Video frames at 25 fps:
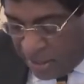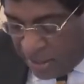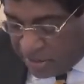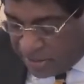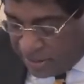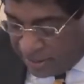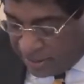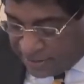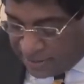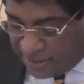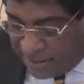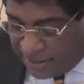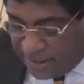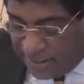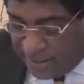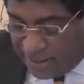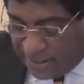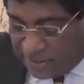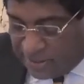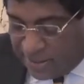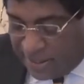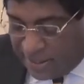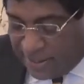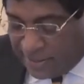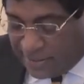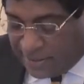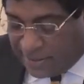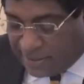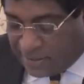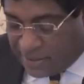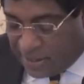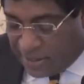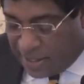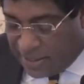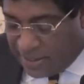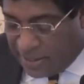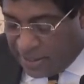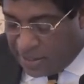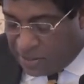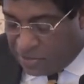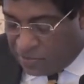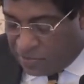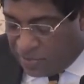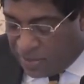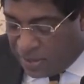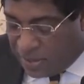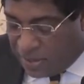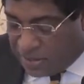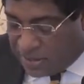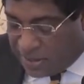16 years later, China is
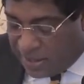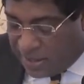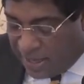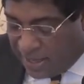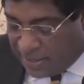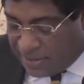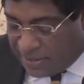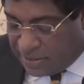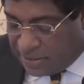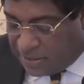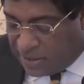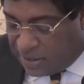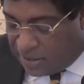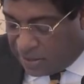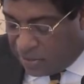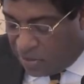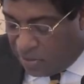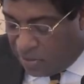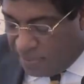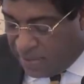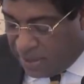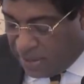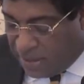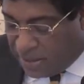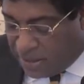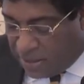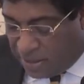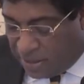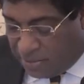world's largest economy in